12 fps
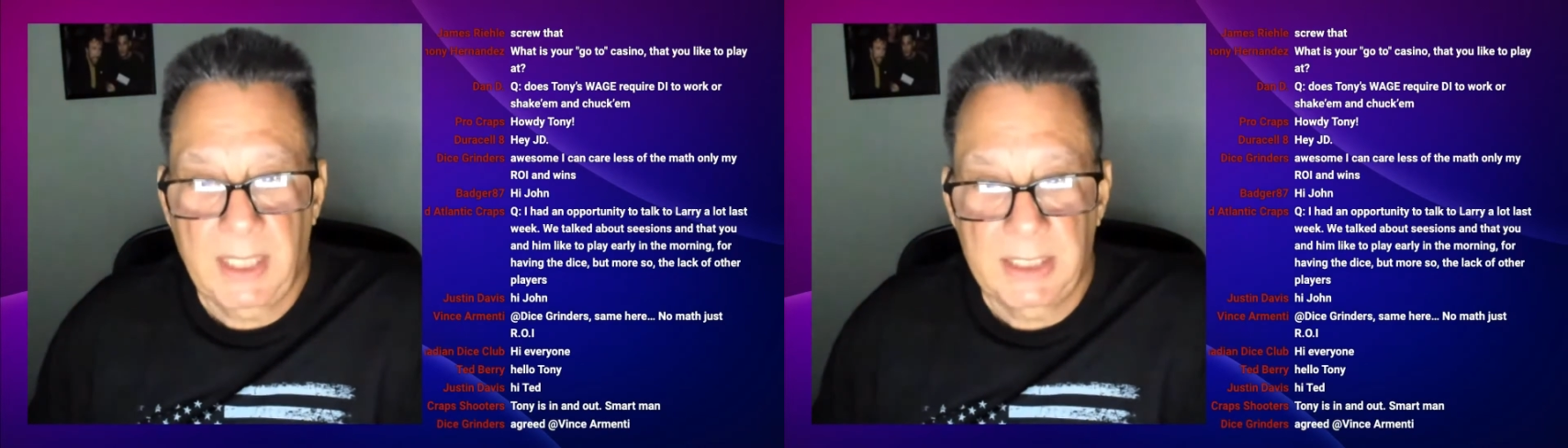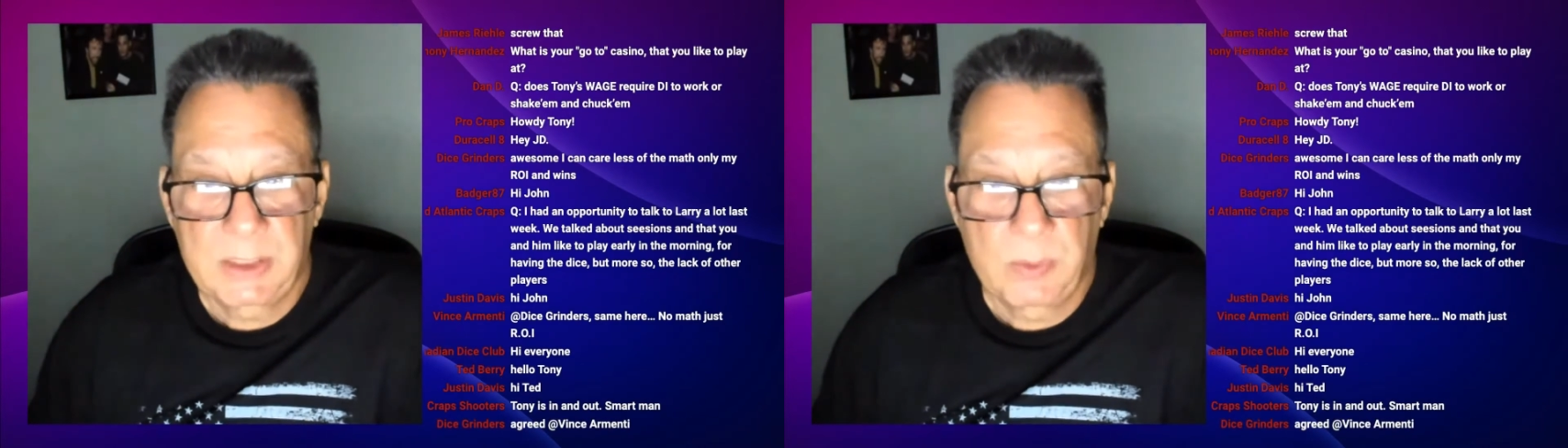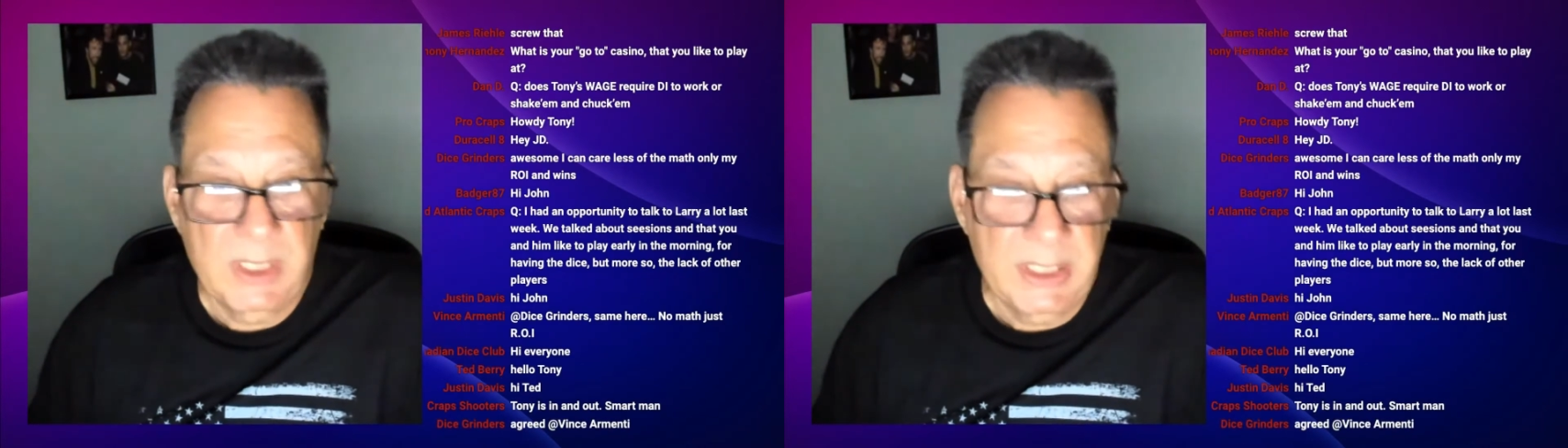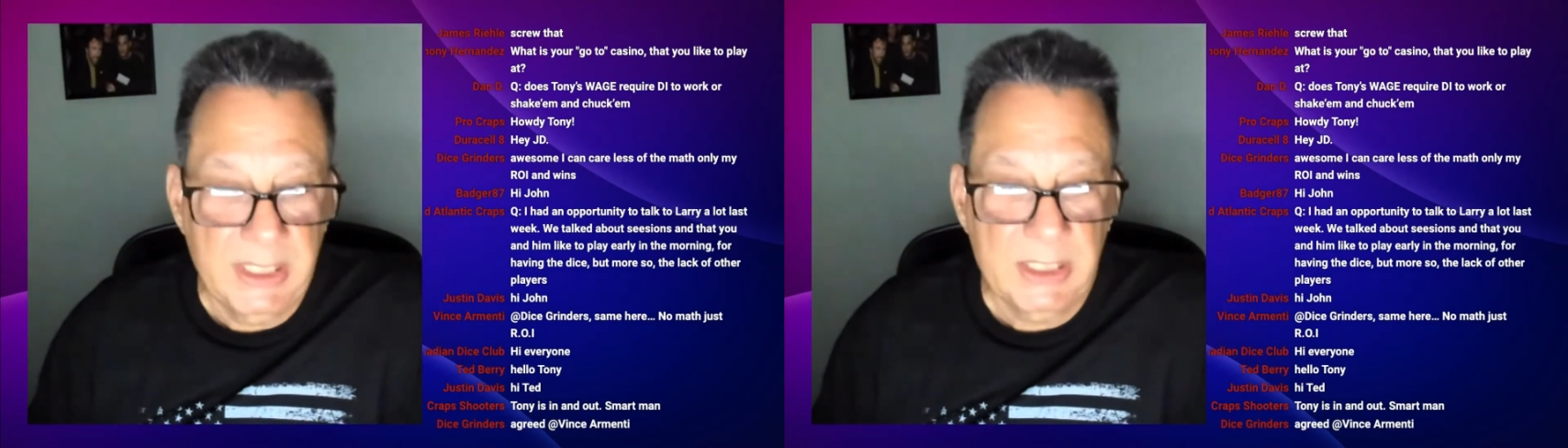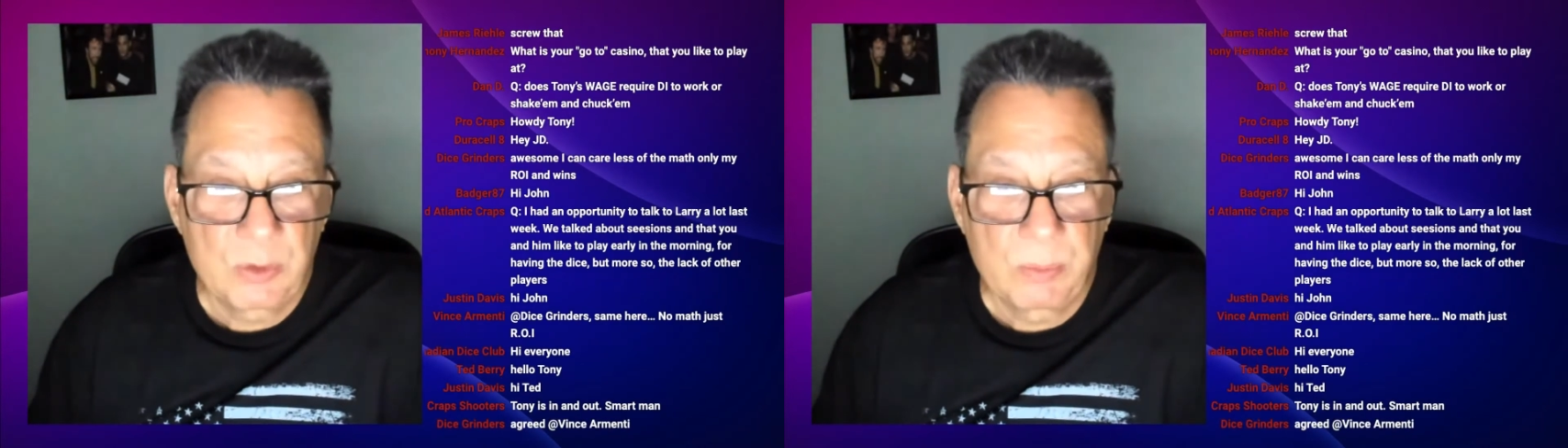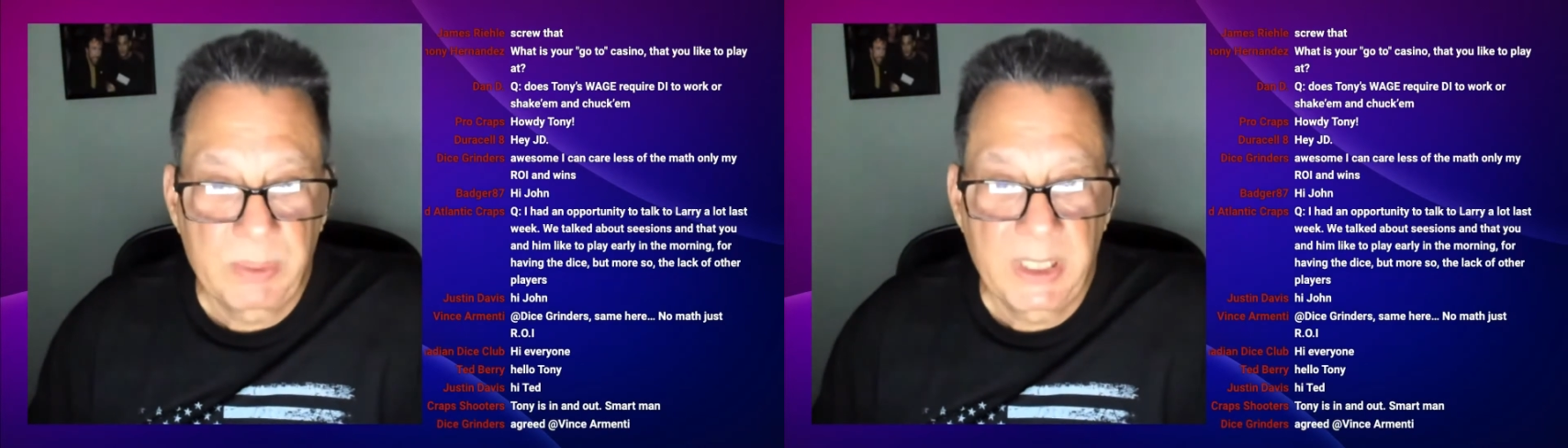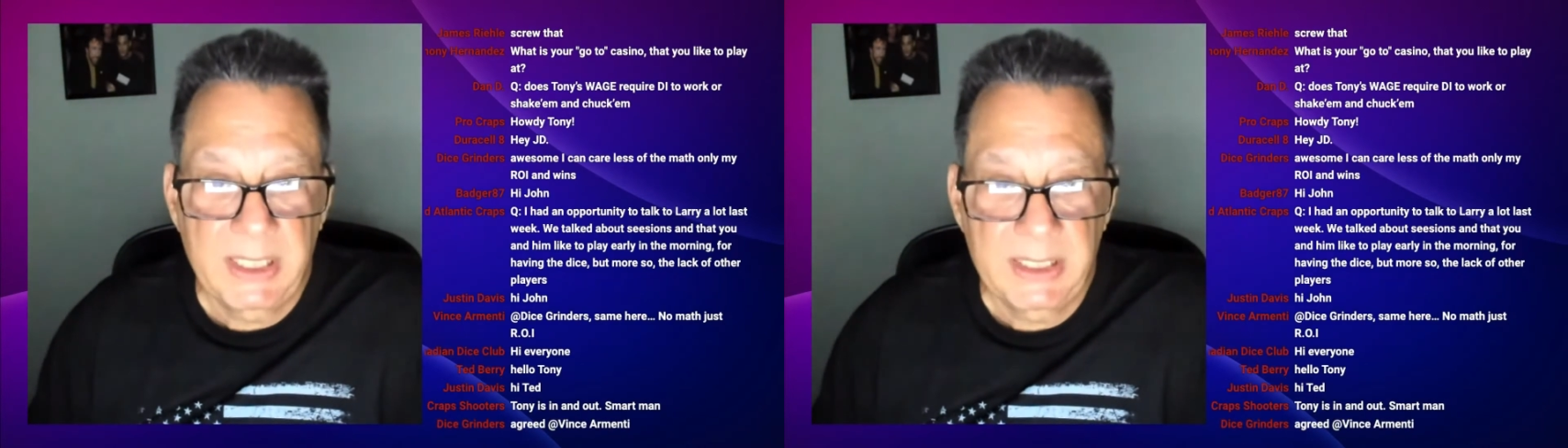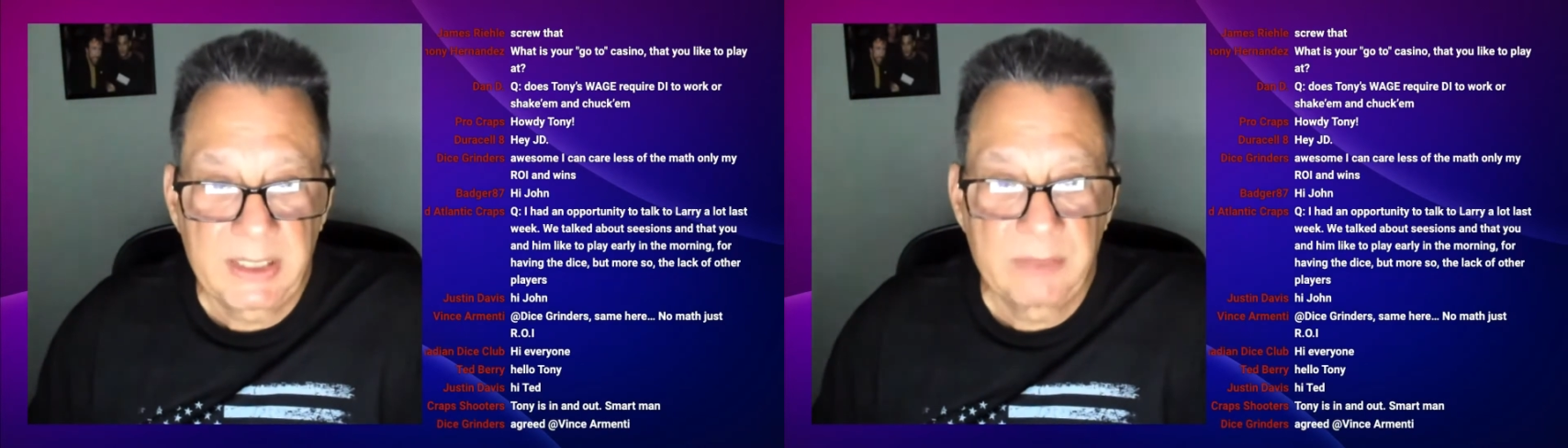that's what it is. We're playing a